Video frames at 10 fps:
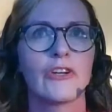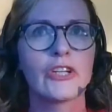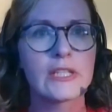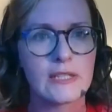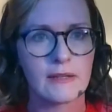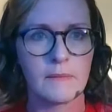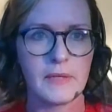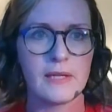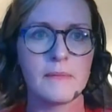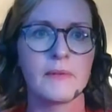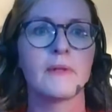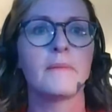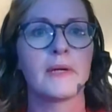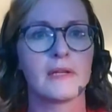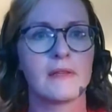hurting people
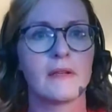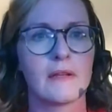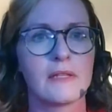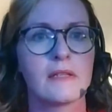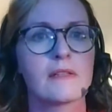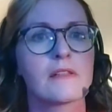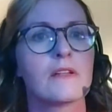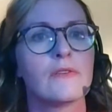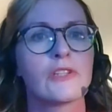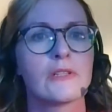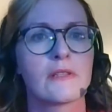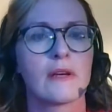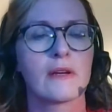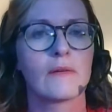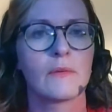by the lighting solutions that